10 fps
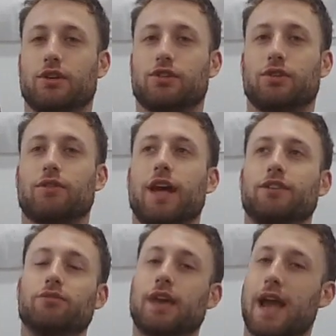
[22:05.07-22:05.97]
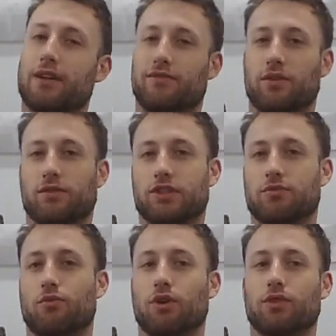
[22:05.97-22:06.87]
so that you can
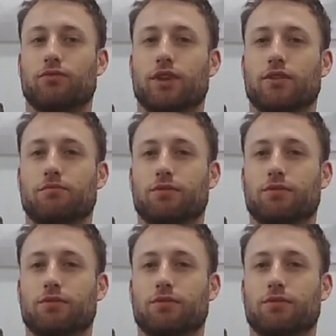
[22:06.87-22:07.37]
focus more on rhythm.